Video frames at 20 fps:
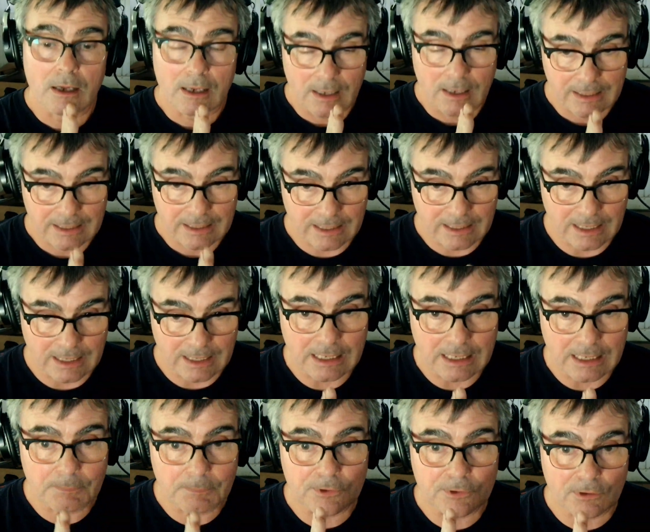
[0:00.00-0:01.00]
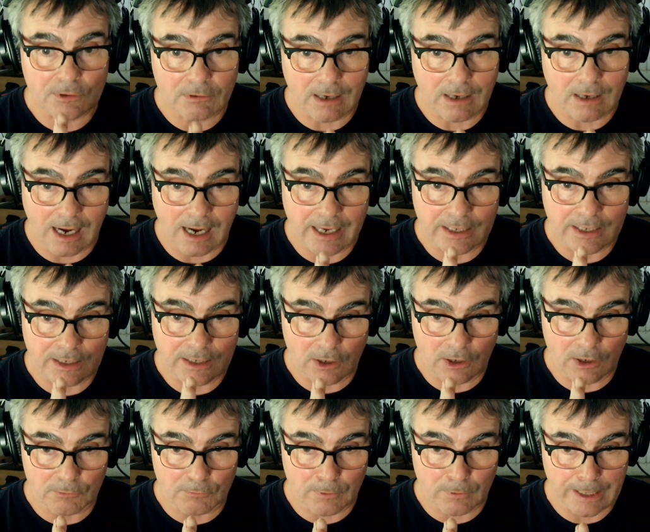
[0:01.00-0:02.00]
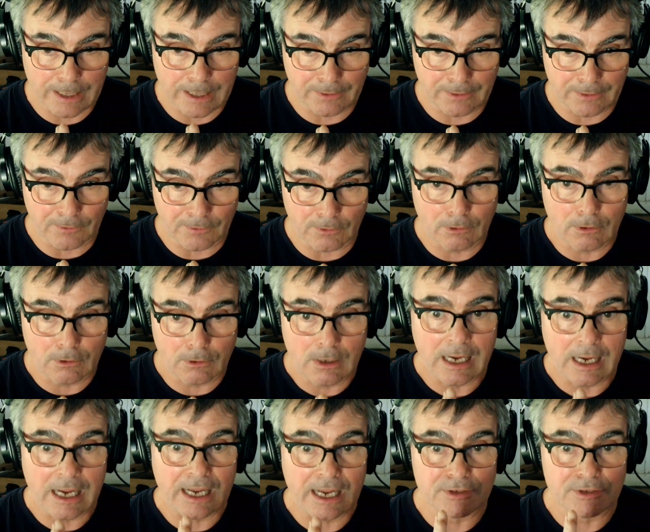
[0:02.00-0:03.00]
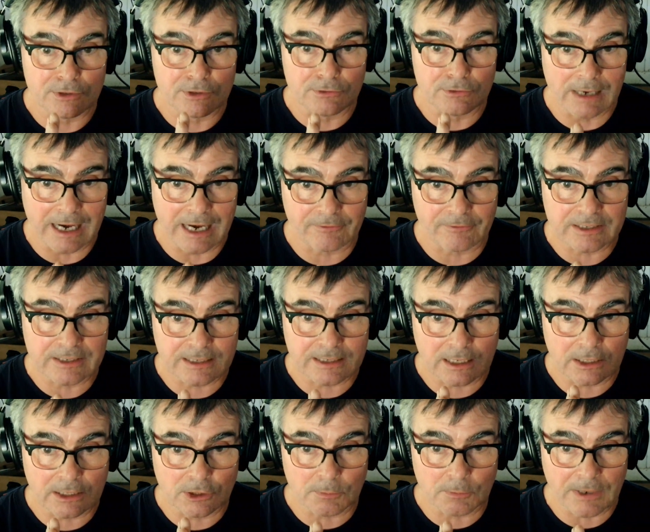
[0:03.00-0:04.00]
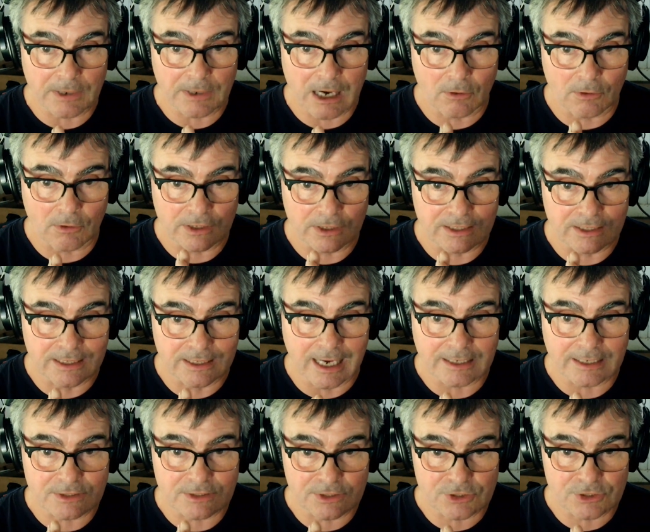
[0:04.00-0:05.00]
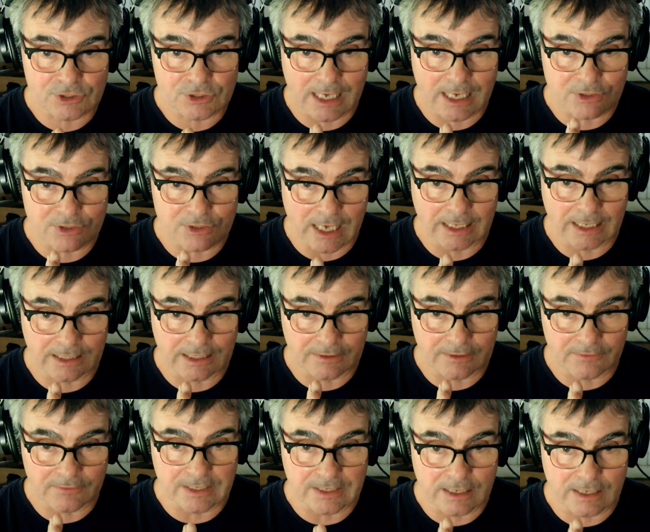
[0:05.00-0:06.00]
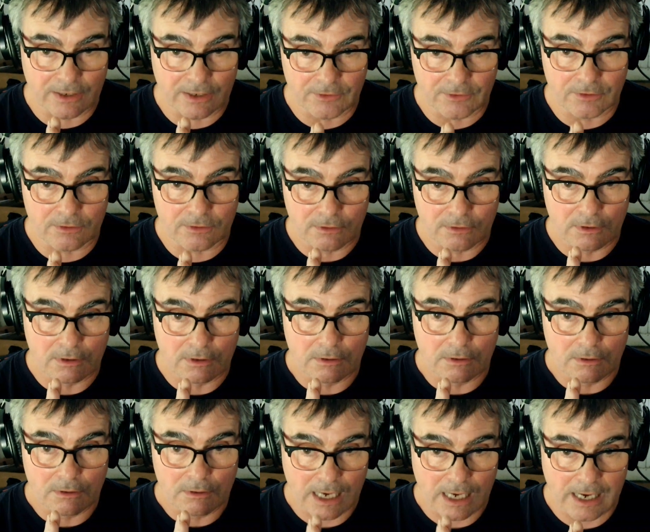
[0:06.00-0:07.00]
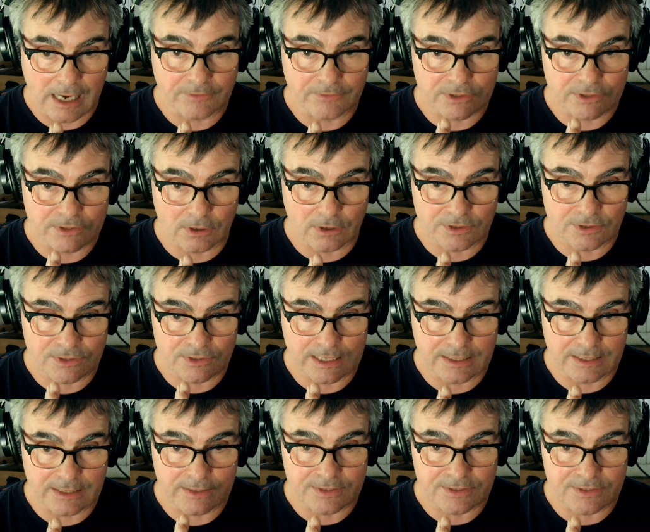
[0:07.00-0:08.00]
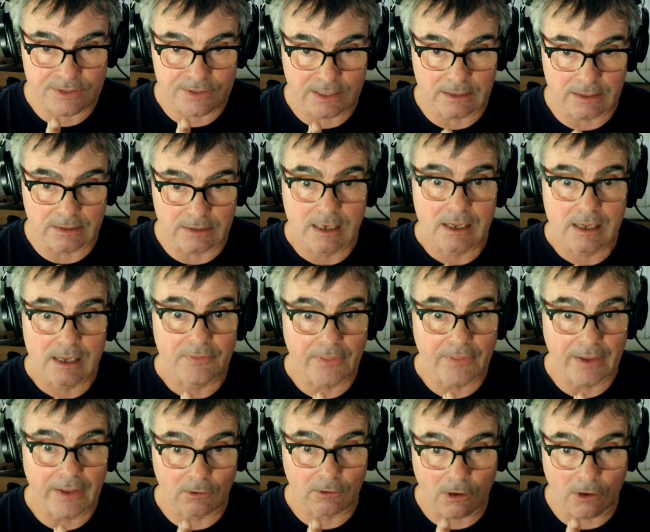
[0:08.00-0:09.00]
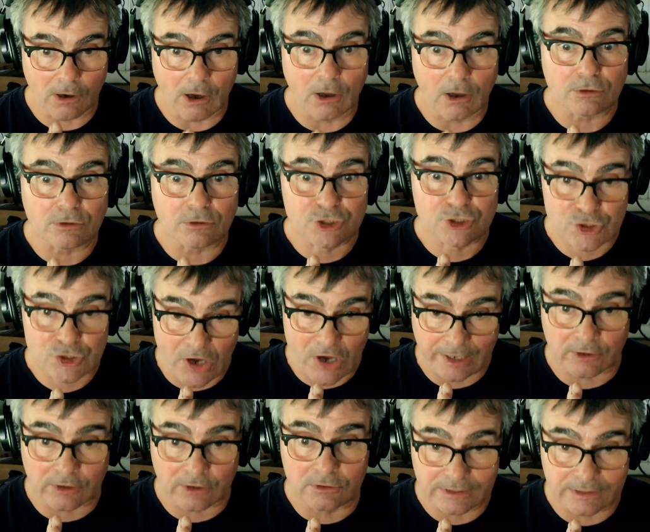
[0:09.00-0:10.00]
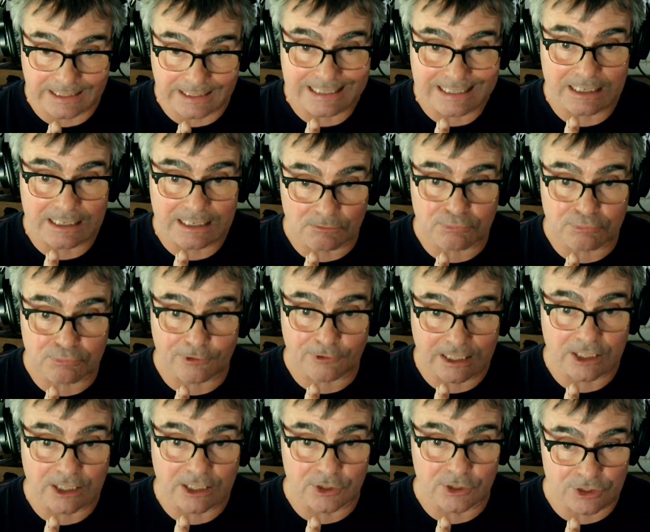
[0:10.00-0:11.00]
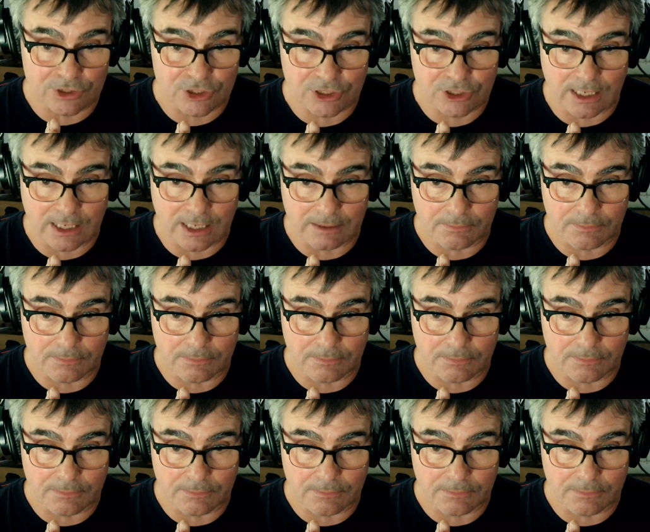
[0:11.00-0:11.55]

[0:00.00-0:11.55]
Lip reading: Keep your eye on Randall and do everything in your power not to change any of the other avatars in the scene. They are all generally in pretty good shape.